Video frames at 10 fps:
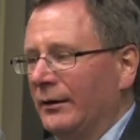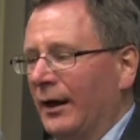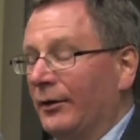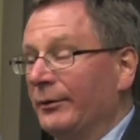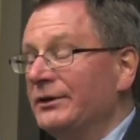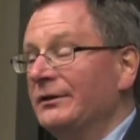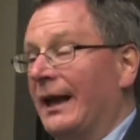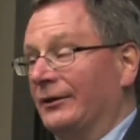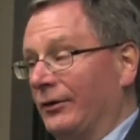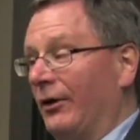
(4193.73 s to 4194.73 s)
Now, the reason
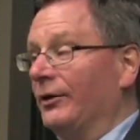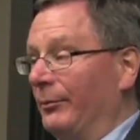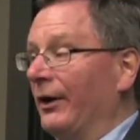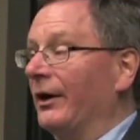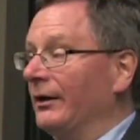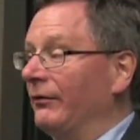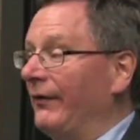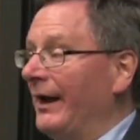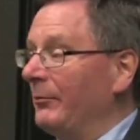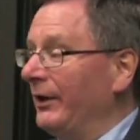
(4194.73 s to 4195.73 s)
that's called American
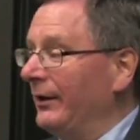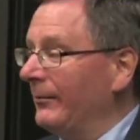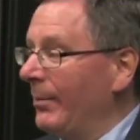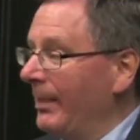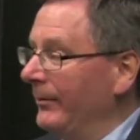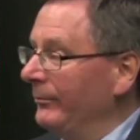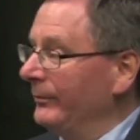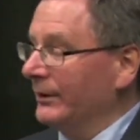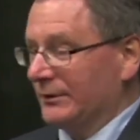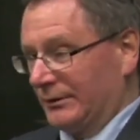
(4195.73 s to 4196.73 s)
family,
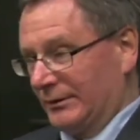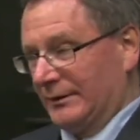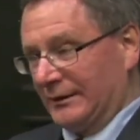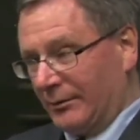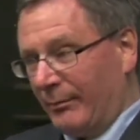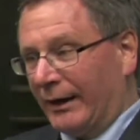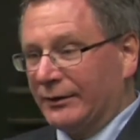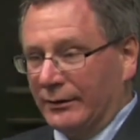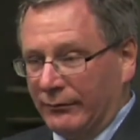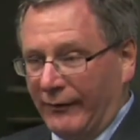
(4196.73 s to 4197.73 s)
because that's a
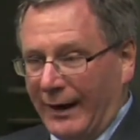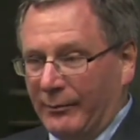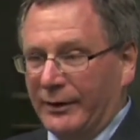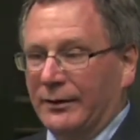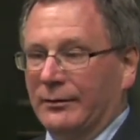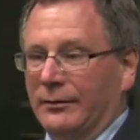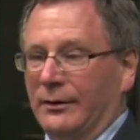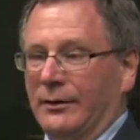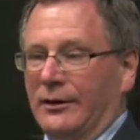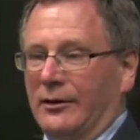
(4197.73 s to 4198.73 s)
Mexican family,
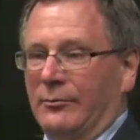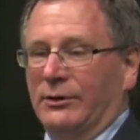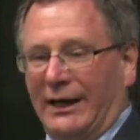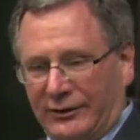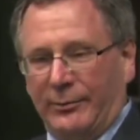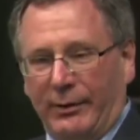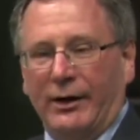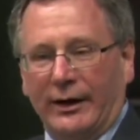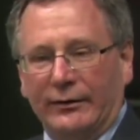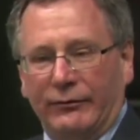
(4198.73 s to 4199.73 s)
but that's an
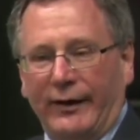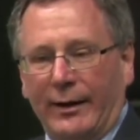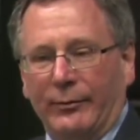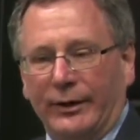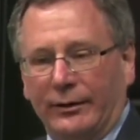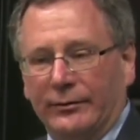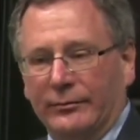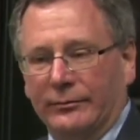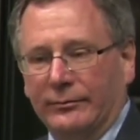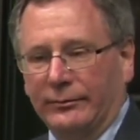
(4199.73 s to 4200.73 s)
American family.
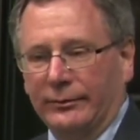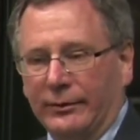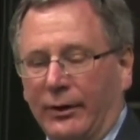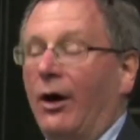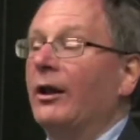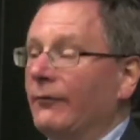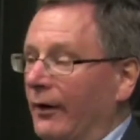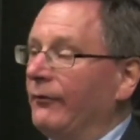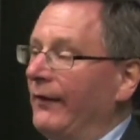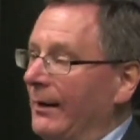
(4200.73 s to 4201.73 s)
All of
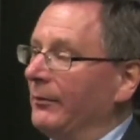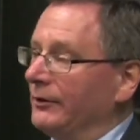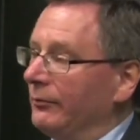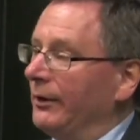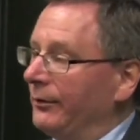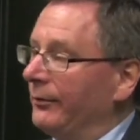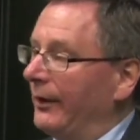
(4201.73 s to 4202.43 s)
our families went through